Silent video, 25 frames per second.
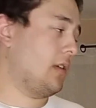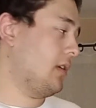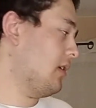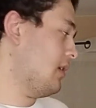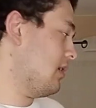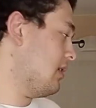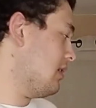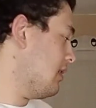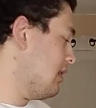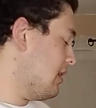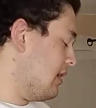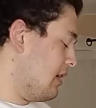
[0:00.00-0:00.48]

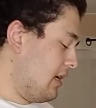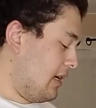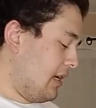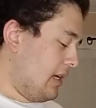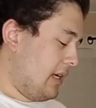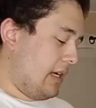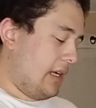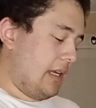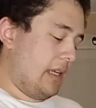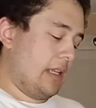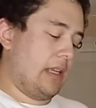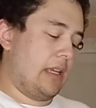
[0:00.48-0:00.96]
good.
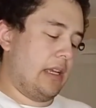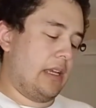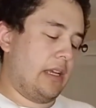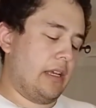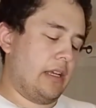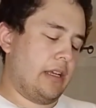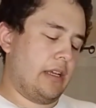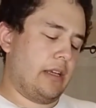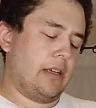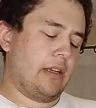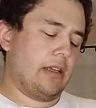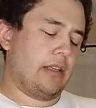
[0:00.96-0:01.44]

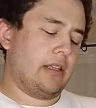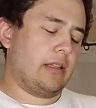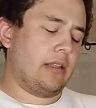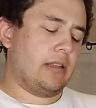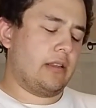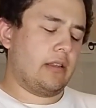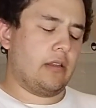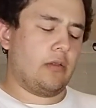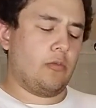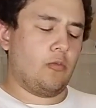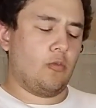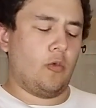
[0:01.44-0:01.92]

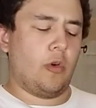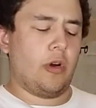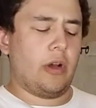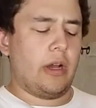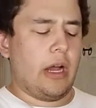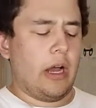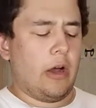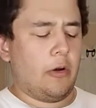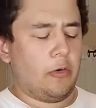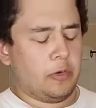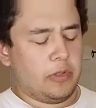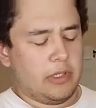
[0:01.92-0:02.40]

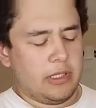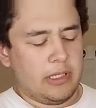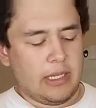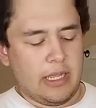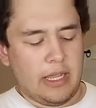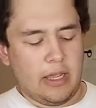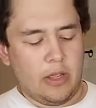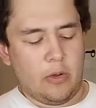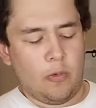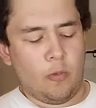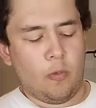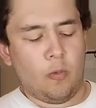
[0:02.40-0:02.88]
I would
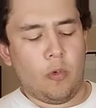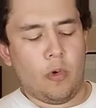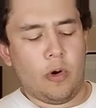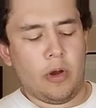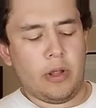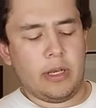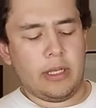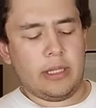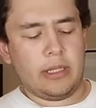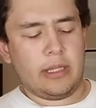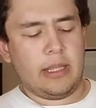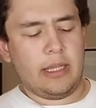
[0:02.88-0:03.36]
say
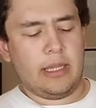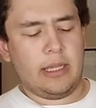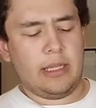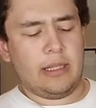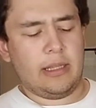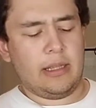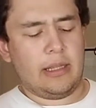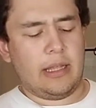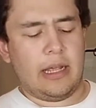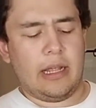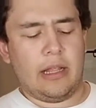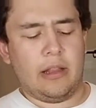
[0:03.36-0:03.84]
one
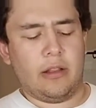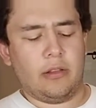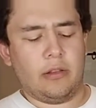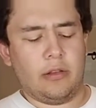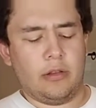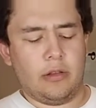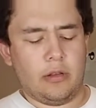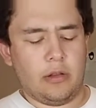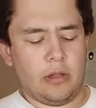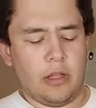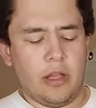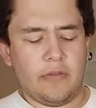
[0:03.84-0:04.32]
thing that I
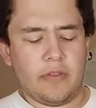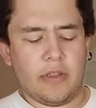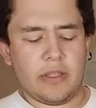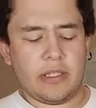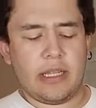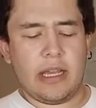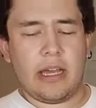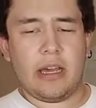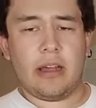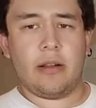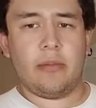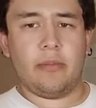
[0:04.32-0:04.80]
love
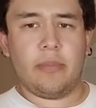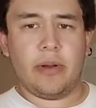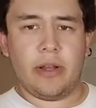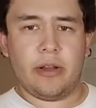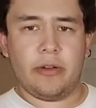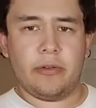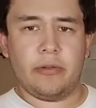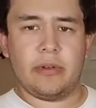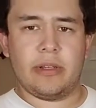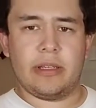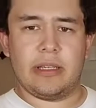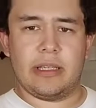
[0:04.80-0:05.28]
this hat
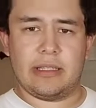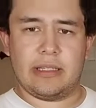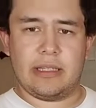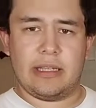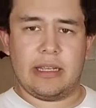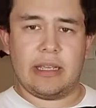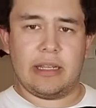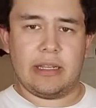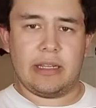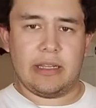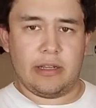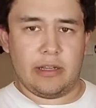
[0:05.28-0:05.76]
about is,
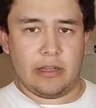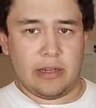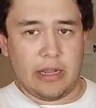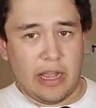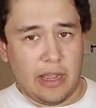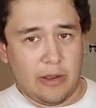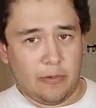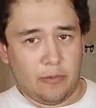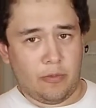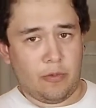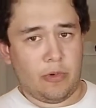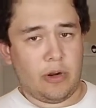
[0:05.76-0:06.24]
and
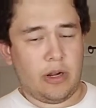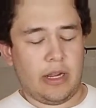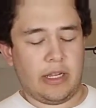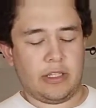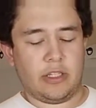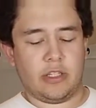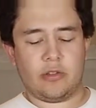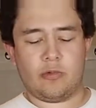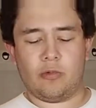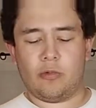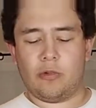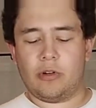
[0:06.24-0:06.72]
I
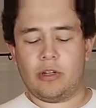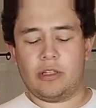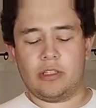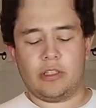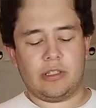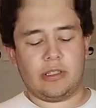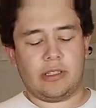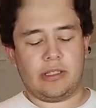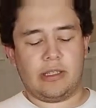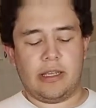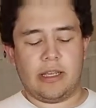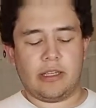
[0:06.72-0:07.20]
just wore it
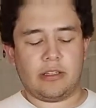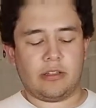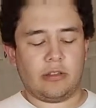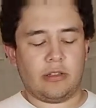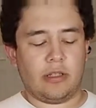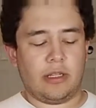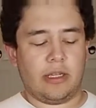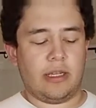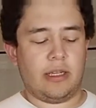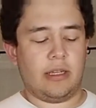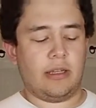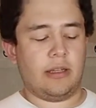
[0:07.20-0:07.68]
just
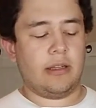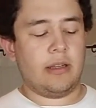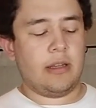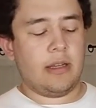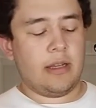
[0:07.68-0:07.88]
yesterday,